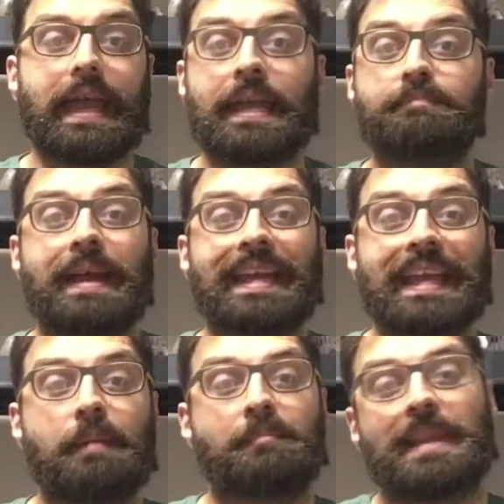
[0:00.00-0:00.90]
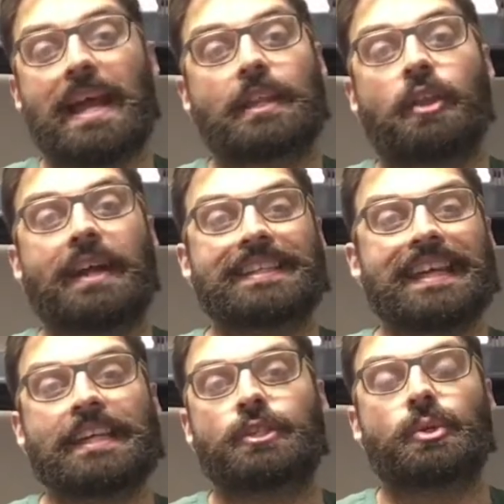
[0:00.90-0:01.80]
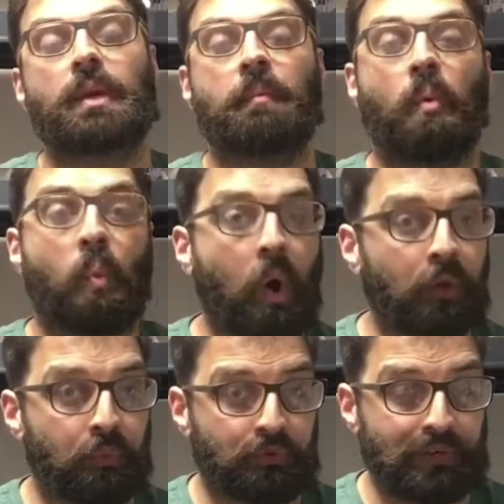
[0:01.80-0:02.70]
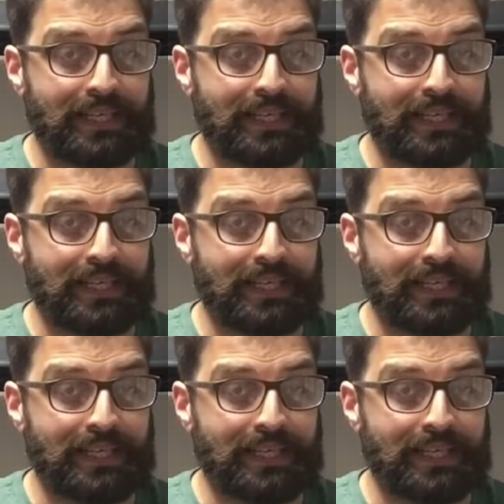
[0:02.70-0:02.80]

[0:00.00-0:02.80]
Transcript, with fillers: In May, Black Knight issue number one was